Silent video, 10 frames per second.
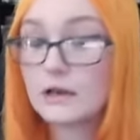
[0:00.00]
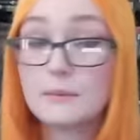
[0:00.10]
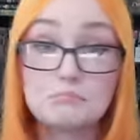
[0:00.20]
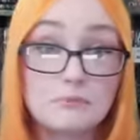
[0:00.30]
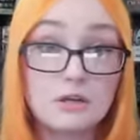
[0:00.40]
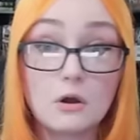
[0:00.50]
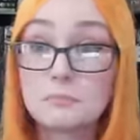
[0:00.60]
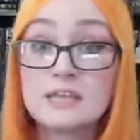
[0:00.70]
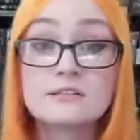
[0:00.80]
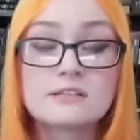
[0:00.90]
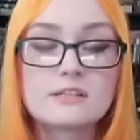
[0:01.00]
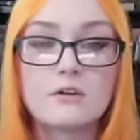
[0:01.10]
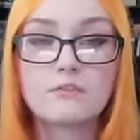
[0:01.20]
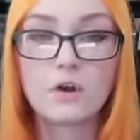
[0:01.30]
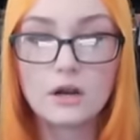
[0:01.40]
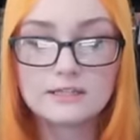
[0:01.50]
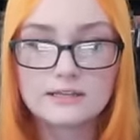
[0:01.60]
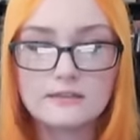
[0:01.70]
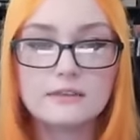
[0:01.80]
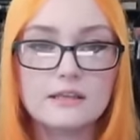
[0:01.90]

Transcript: uh, you know, pieces of content.